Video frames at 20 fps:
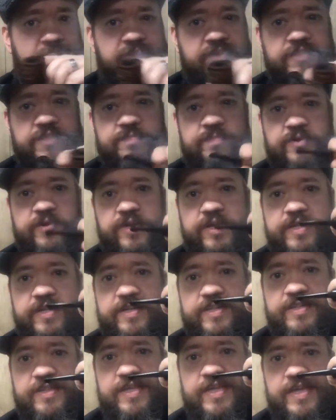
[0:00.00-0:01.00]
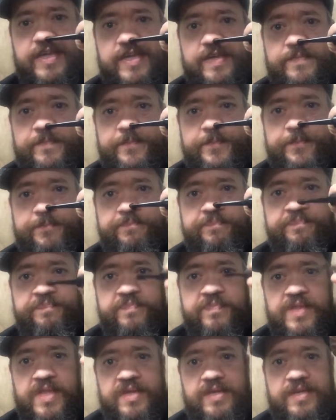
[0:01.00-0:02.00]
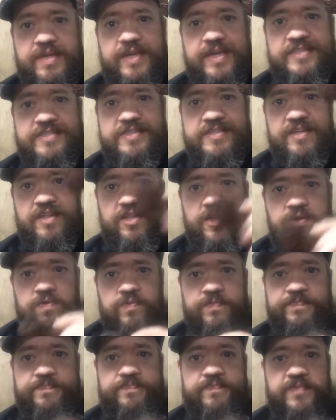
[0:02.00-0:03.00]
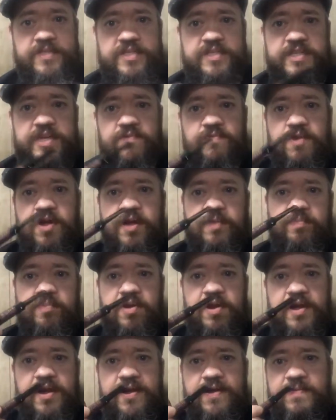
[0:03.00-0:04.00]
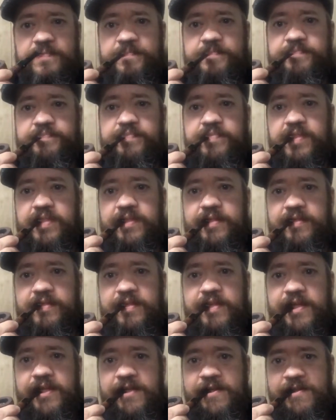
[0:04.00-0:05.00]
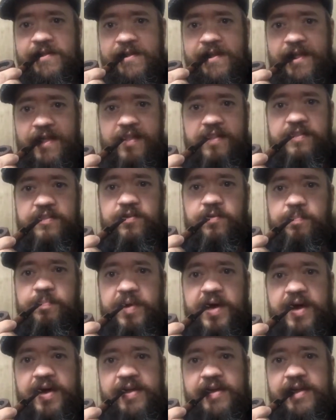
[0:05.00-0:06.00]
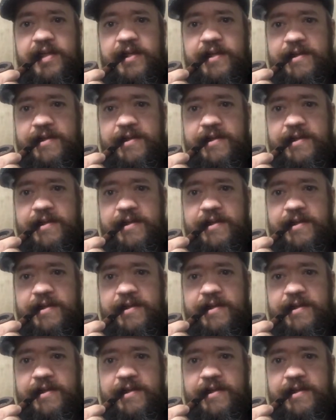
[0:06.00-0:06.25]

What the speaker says: smoking it in the Castello Sea Rock Briar little pot,